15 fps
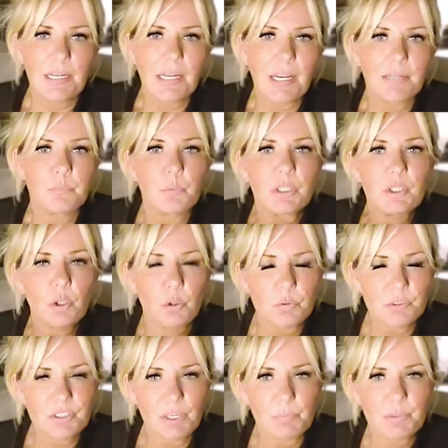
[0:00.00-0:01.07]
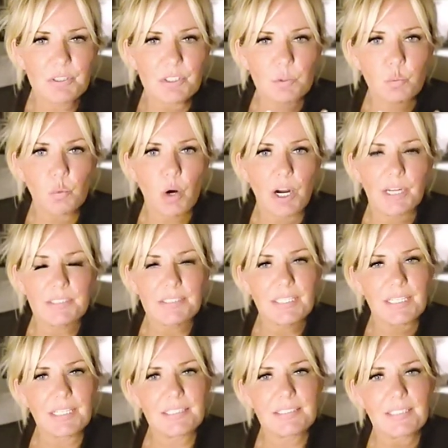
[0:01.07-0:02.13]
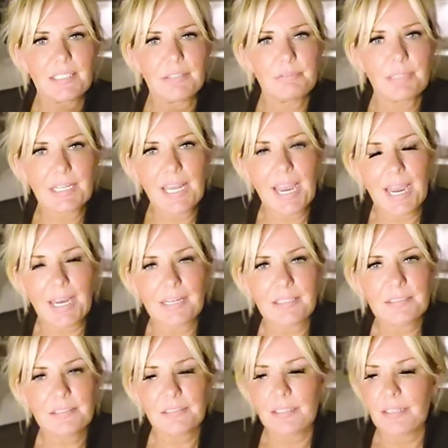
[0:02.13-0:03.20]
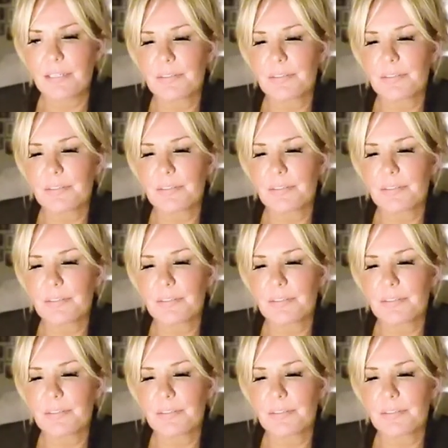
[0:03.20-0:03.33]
and we're not someone that's wired to easily relax,